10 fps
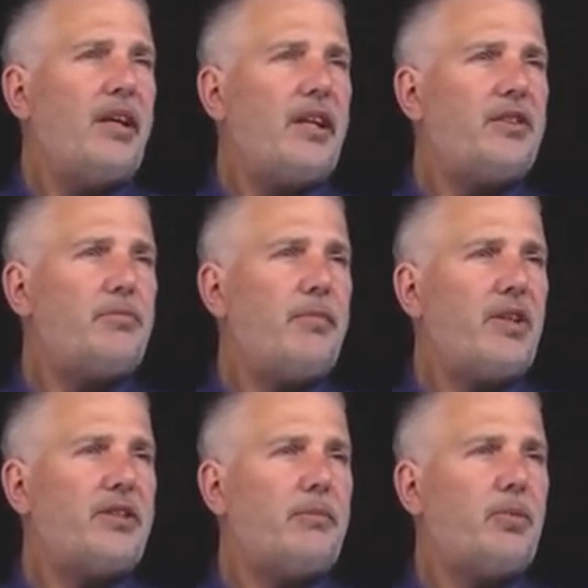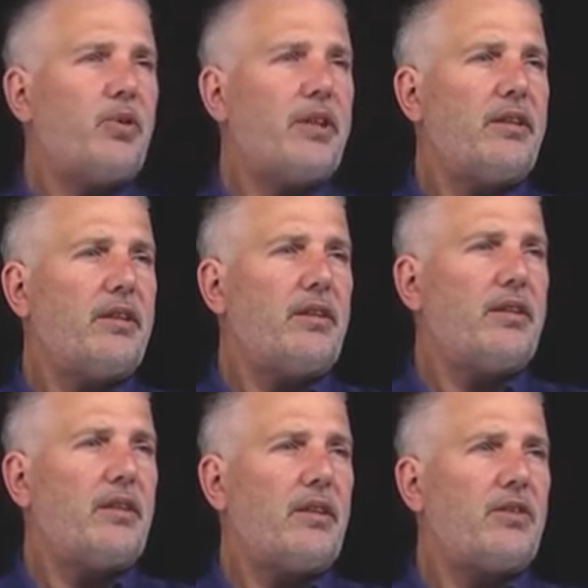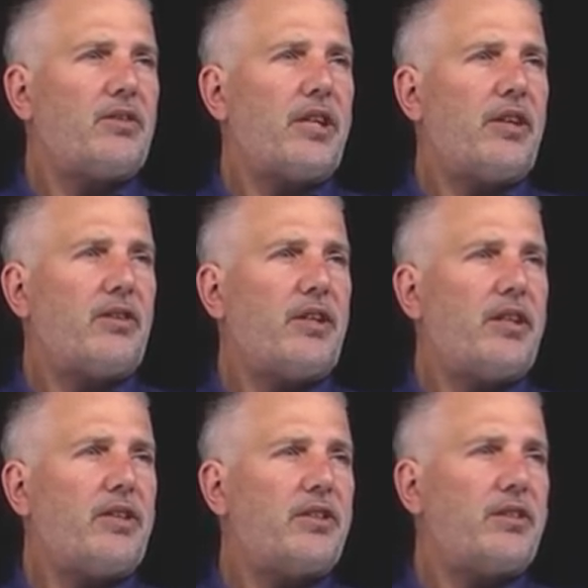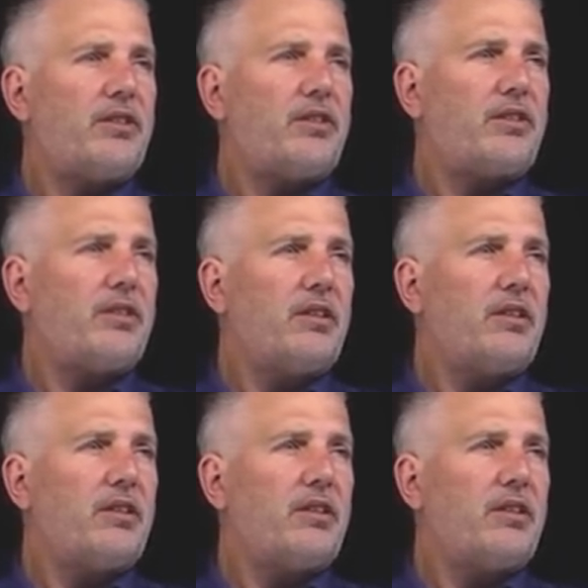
Its melting point under standard conditions